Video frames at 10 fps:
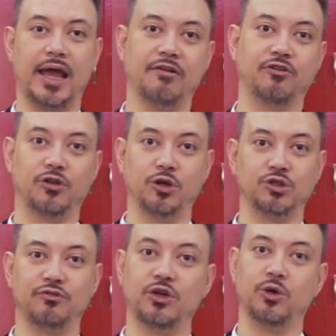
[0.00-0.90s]
And for
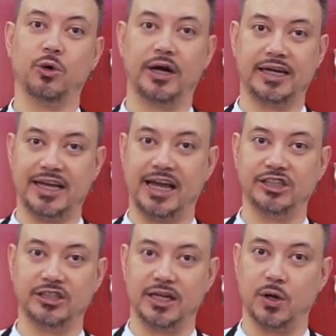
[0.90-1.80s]
those of you who are
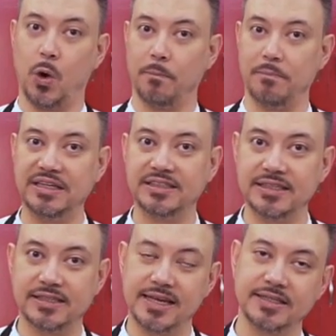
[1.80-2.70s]
engaged in home
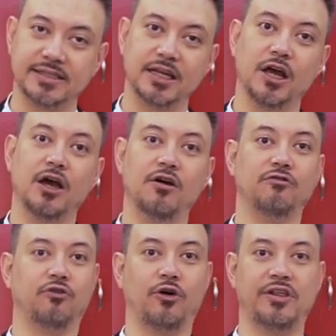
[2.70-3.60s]
businesses,
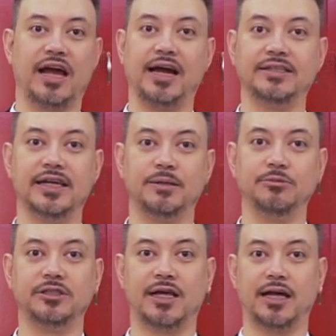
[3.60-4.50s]
for the
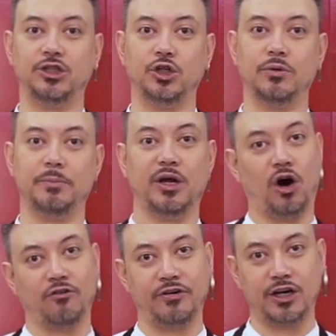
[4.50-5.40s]
items that you will be
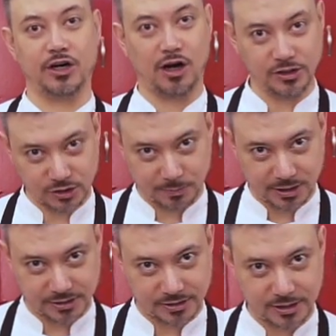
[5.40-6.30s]
offering your
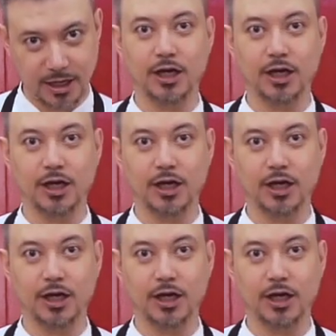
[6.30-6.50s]
customers.